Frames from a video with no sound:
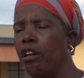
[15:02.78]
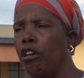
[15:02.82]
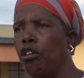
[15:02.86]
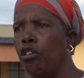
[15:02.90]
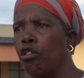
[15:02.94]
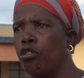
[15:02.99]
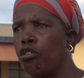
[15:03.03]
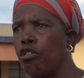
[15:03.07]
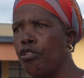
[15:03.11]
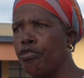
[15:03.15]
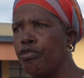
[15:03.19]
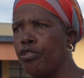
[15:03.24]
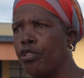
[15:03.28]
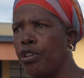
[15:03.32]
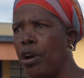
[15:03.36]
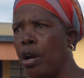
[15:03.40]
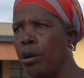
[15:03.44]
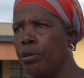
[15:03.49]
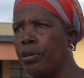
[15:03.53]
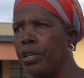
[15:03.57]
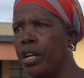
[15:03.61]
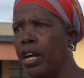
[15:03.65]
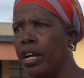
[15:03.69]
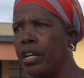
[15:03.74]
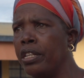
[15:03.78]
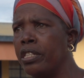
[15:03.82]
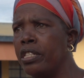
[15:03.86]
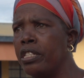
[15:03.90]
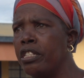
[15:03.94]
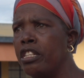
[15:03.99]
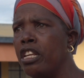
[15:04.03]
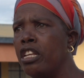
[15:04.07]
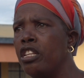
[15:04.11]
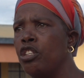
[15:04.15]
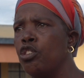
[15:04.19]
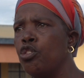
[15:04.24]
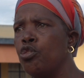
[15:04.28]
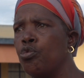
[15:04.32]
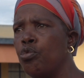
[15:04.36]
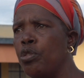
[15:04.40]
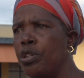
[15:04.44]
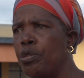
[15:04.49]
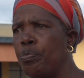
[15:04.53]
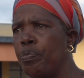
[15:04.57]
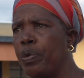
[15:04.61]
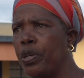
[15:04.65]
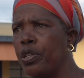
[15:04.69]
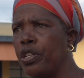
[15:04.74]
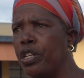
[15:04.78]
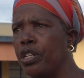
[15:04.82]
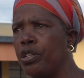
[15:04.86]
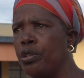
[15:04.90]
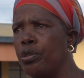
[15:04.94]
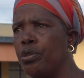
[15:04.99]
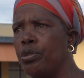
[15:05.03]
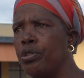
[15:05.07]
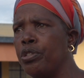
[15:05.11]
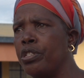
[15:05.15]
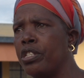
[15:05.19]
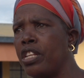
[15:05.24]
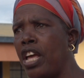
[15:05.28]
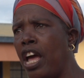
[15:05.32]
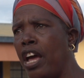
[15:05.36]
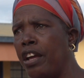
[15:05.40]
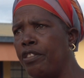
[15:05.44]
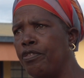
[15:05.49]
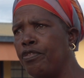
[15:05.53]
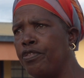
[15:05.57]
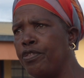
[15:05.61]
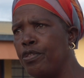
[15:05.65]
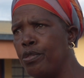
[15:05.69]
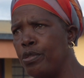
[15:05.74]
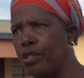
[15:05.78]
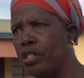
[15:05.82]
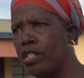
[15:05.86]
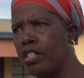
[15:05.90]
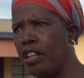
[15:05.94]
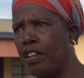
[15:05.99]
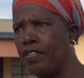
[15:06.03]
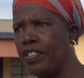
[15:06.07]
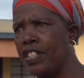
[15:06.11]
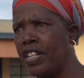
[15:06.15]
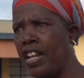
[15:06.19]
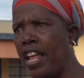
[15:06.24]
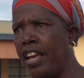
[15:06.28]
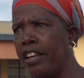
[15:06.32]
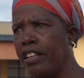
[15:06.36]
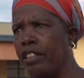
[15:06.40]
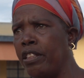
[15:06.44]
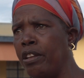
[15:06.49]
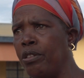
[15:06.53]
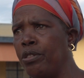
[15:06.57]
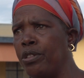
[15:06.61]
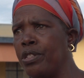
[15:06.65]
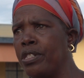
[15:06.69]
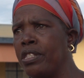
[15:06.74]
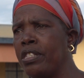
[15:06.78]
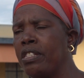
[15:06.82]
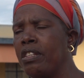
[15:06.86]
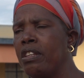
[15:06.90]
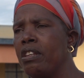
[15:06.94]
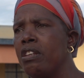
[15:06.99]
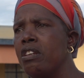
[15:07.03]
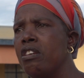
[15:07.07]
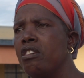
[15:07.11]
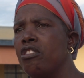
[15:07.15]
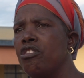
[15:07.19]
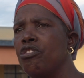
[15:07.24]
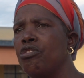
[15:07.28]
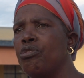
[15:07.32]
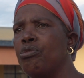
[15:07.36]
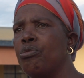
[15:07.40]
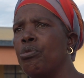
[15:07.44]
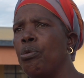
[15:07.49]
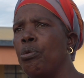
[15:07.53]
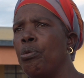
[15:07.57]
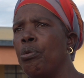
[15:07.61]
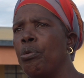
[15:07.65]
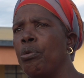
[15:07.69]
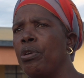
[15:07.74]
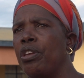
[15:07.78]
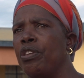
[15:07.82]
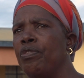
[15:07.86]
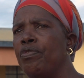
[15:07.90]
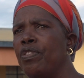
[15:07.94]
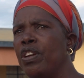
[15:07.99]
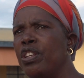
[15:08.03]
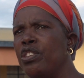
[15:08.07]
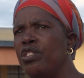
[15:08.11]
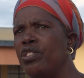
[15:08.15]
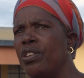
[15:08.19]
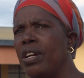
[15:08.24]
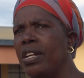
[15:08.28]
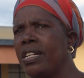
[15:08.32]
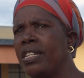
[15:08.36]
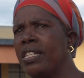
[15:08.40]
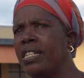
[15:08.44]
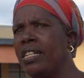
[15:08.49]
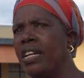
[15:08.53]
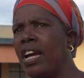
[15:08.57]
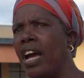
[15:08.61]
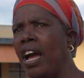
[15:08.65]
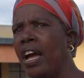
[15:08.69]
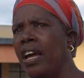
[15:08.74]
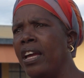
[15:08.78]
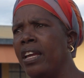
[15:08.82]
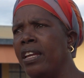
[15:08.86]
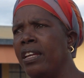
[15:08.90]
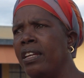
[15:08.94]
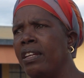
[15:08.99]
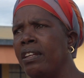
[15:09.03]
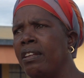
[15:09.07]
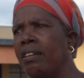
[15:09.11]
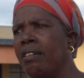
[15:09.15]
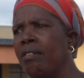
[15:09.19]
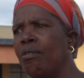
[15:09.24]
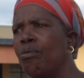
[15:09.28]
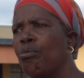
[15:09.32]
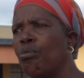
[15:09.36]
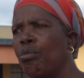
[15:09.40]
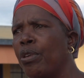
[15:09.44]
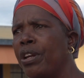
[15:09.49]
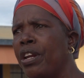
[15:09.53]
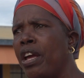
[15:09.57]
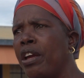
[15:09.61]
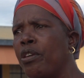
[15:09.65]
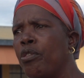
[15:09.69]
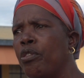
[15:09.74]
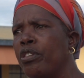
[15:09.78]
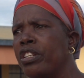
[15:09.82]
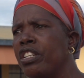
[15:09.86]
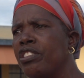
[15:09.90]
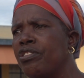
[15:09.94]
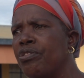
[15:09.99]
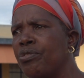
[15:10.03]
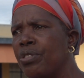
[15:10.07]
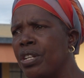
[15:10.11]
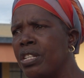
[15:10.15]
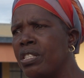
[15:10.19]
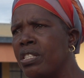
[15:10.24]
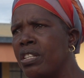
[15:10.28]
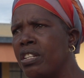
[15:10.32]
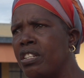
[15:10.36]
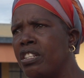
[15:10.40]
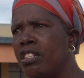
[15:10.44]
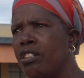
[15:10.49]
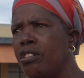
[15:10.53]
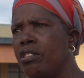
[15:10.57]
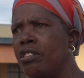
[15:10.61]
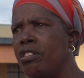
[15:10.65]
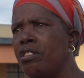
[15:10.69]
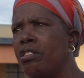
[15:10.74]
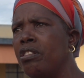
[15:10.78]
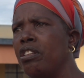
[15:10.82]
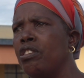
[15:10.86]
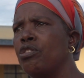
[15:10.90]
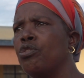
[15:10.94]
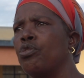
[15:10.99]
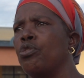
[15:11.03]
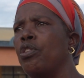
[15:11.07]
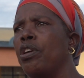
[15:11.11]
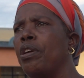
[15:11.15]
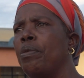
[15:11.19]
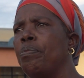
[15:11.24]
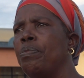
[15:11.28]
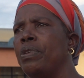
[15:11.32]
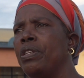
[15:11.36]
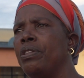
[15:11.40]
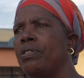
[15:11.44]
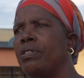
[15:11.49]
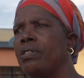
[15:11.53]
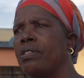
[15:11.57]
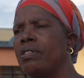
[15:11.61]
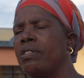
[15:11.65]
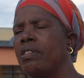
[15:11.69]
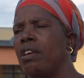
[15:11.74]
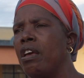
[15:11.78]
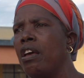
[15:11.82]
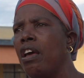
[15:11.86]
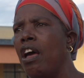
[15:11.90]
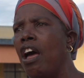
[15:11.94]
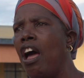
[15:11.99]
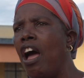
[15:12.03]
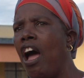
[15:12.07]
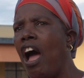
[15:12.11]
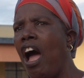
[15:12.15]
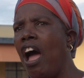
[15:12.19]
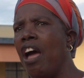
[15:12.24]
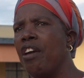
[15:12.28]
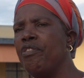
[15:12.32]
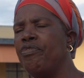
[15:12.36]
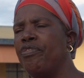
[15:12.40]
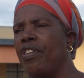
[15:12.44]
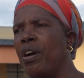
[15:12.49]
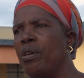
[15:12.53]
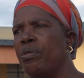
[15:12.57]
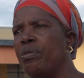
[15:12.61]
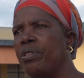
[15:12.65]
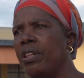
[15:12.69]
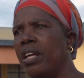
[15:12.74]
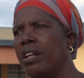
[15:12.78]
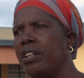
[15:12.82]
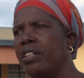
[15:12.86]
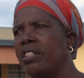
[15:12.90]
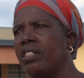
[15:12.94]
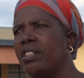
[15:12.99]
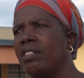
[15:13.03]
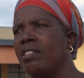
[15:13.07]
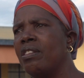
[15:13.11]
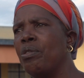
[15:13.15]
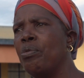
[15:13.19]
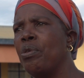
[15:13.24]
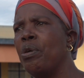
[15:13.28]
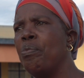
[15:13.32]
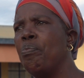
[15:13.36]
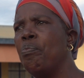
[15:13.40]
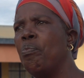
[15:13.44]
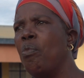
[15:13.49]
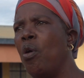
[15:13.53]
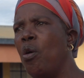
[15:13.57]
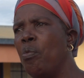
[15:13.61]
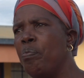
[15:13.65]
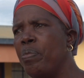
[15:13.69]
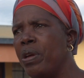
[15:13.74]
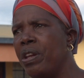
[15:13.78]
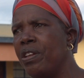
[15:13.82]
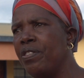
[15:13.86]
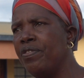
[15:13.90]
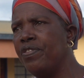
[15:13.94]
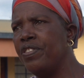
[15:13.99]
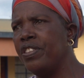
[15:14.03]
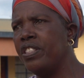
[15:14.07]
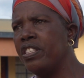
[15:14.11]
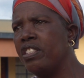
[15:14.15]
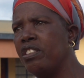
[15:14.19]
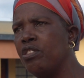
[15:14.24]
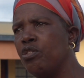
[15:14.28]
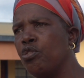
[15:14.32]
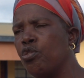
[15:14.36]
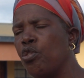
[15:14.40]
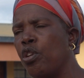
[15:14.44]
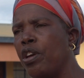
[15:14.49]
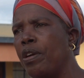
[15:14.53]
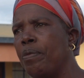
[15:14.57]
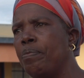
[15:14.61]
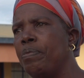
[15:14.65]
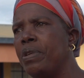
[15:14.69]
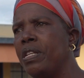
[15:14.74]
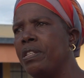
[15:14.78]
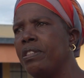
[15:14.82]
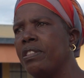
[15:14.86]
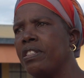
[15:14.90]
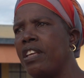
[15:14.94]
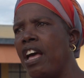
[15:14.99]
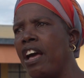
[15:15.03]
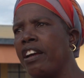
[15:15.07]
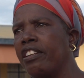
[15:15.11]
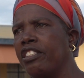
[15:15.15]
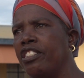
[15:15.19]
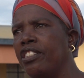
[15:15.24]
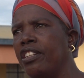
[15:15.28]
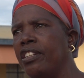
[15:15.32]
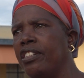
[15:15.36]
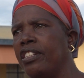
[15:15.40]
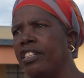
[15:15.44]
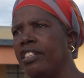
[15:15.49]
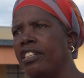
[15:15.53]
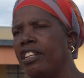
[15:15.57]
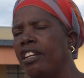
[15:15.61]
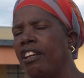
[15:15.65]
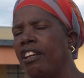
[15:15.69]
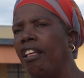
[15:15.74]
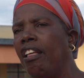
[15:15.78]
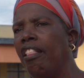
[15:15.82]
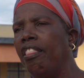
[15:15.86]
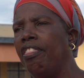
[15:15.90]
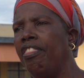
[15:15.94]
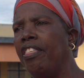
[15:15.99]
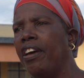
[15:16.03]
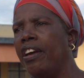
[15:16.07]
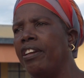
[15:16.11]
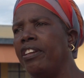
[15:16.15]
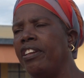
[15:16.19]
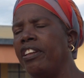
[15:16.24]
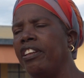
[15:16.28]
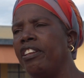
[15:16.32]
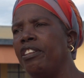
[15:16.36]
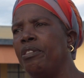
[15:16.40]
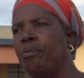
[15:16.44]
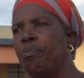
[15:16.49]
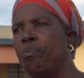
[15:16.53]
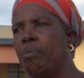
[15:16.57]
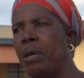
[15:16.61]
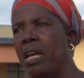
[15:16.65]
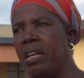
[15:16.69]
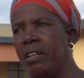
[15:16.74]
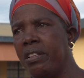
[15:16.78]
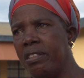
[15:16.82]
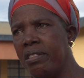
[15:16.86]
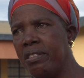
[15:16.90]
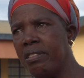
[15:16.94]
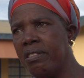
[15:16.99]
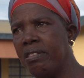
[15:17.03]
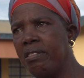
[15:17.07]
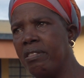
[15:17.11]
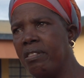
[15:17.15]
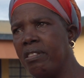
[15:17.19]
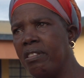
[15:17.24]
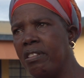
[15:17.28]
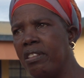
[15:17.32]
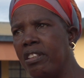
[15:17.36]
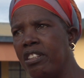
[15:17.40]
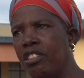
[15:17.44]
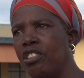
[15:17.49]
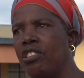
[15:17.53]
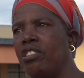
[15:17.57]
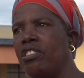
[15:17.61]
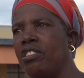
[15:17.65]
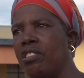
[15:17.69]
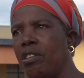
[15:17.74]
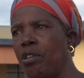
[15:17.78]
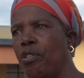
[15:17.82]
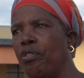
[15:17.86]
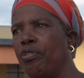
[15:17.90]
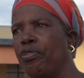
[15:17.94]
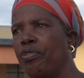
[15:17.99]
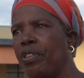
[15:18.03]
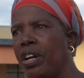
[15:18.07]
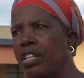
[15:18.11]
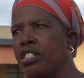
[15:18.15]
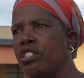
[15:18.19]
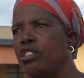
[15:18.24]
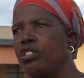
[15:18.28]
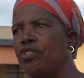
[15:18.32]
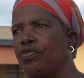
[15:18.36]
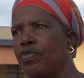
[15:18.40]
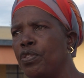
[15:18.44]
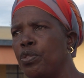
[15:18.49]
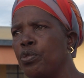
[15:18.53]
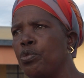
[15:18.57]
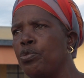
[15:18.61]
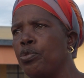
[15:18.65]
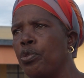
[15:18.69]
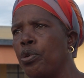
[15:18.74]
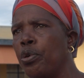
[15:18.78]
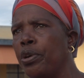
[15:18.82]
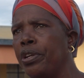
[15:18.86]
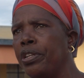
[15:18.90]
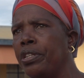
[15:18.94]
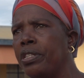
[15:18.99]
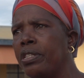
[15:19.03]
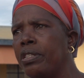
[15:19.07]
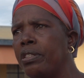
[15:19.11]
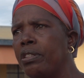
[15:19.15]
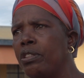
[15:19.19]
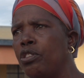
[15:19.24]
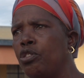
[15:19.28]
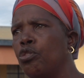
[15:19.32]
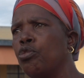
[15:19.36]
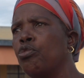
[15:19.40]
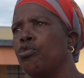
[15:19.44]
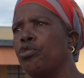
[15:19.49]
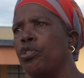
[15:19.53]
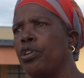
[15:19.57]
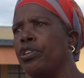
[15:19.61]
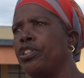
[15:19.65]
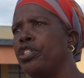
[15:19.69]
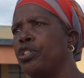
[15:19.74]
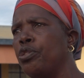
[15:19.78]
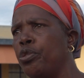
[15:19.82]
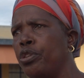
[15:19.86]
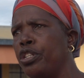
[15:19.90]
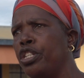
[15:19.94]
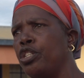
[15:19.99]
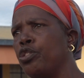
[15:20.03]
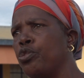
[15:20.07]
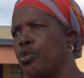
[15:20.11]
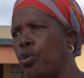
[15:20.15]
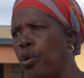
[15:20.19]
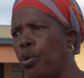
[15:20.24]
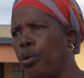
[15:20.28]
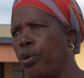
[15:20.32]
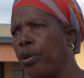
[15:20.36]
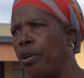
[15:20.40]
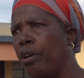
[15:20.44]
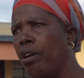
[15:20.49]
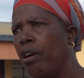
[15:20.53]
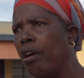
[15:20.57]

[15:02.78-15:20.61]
a lot of groundnuts, sweet potatoes, and foodstuffs like those. So eventually, when I got interested in the soybeans, I found that there were more benefits in soybeans actually than in maize itself, as if you grow it on its own.